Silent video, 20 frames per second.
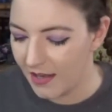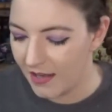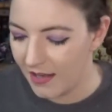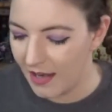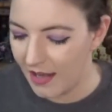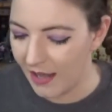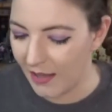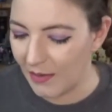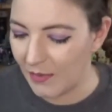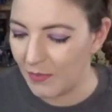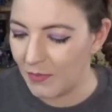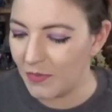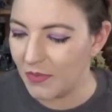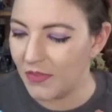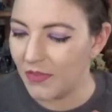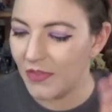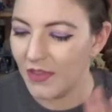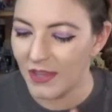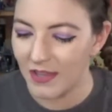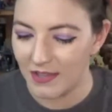Now,
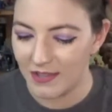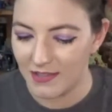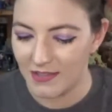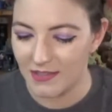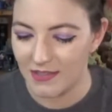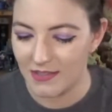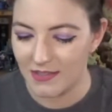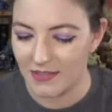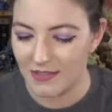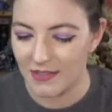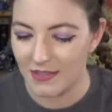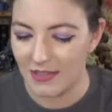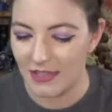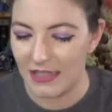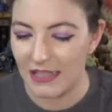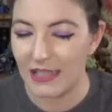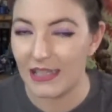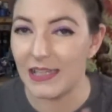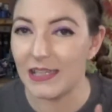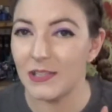this
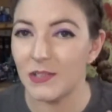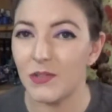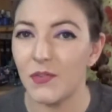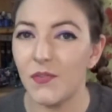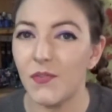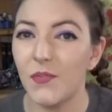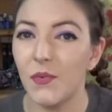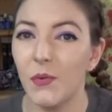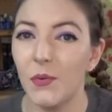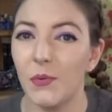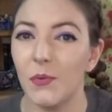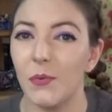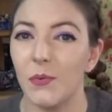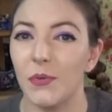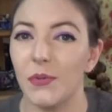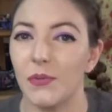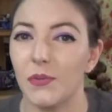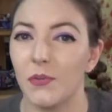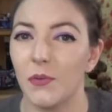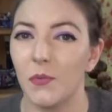is food,